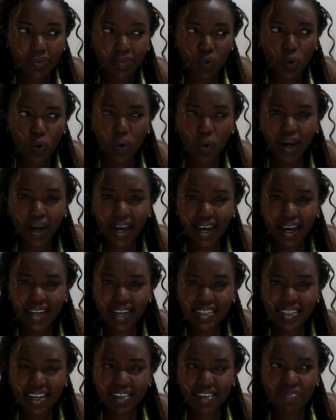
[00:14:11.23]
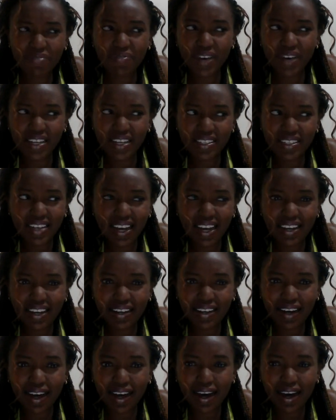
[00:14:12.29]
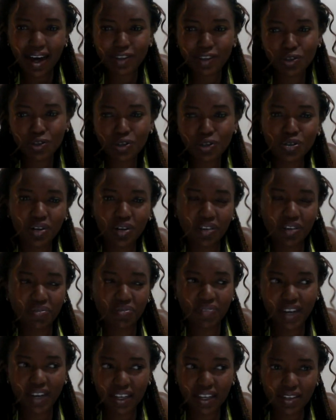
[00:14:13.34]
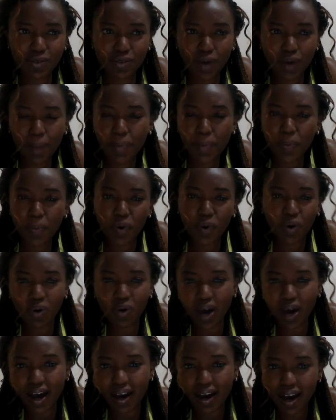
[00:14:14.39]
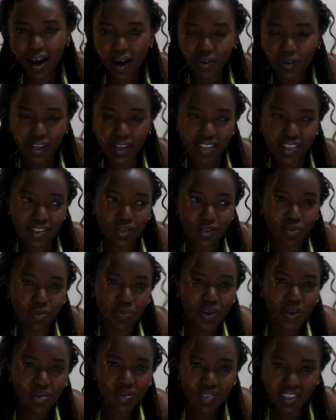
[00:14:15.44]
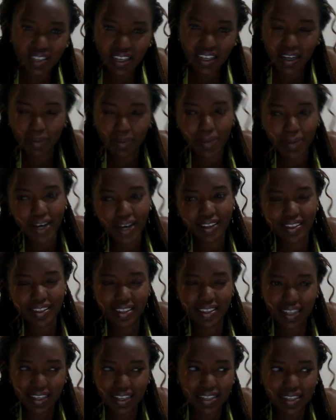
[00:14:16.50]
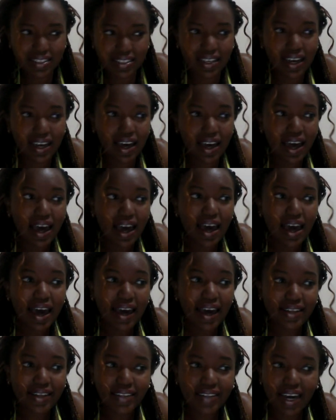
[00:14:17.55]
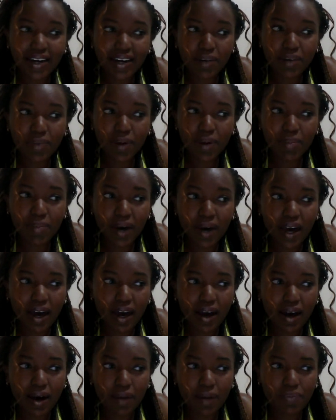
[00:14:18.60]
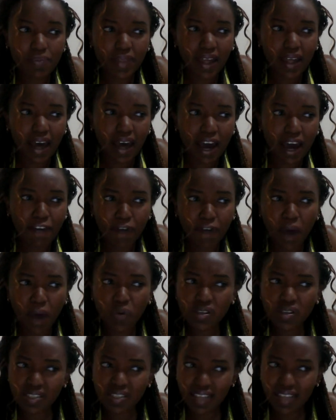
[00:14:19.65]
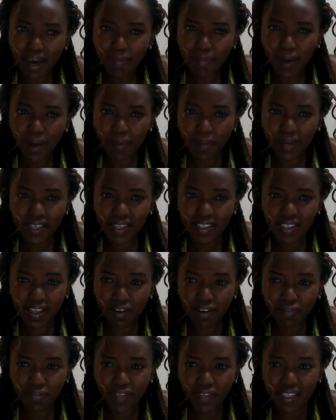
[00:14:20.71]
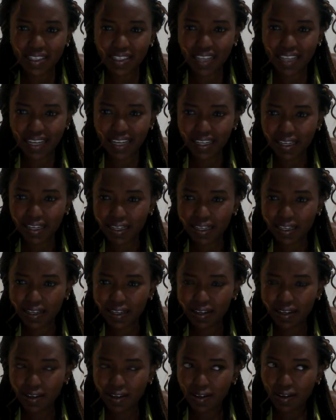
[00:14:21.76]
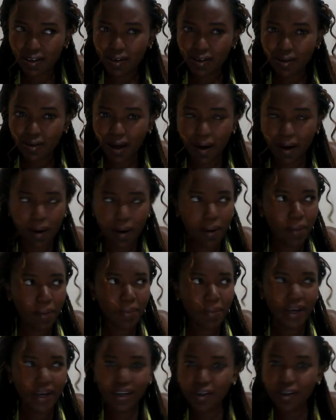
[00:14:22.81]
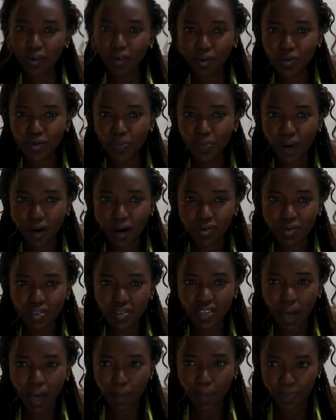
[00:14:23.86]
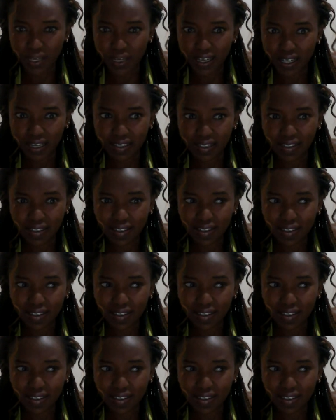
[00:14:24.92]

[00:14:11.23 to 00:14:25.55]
we were like at an event, like a social event where people go hang out, listen to music, buy things. And I remember I was there by myself. Then suddenly my kingdom spouse appeared